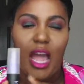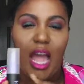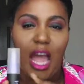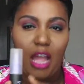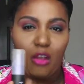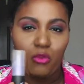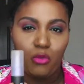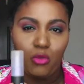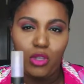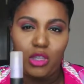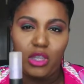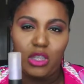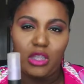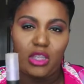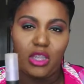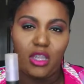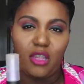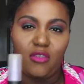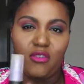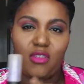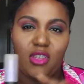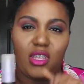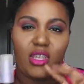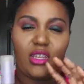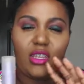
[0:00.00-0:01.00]
I really
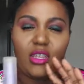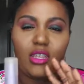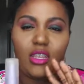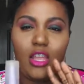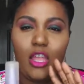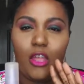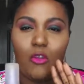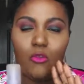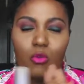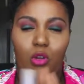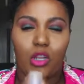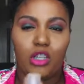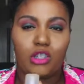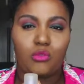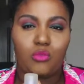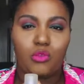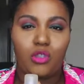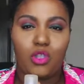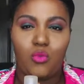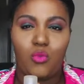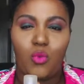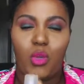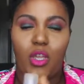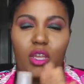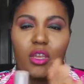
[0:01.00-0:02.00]
love it. It works
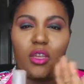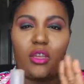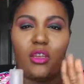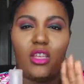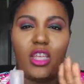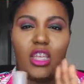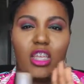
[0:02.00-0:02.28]
really well.